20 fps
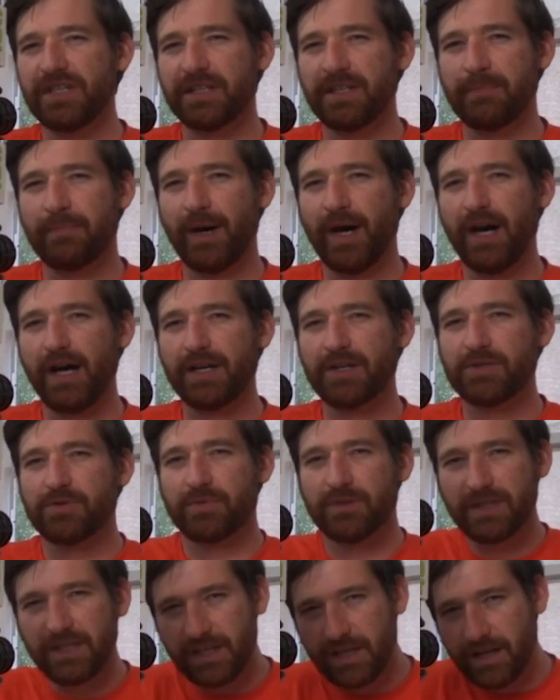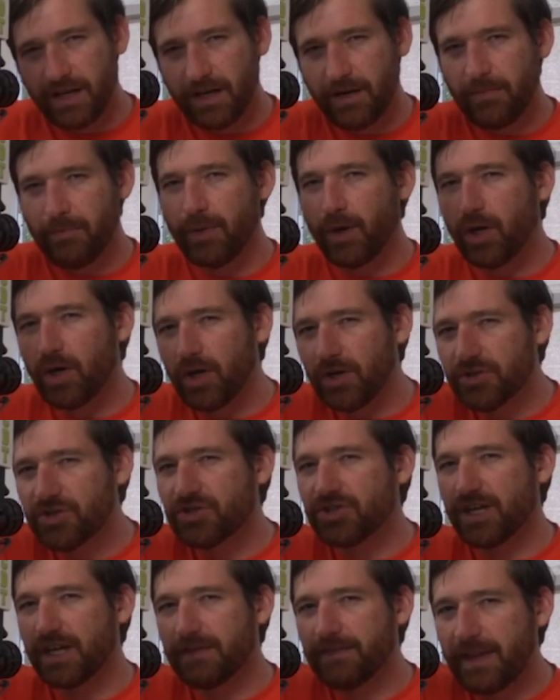in the box with the bald,
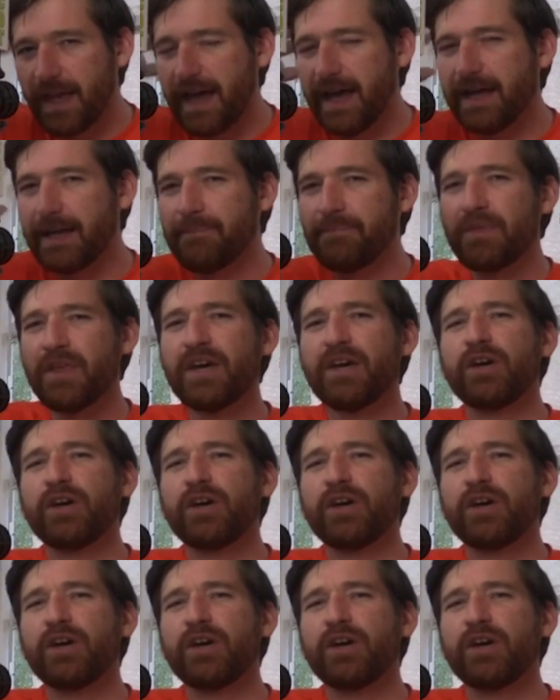shaved head,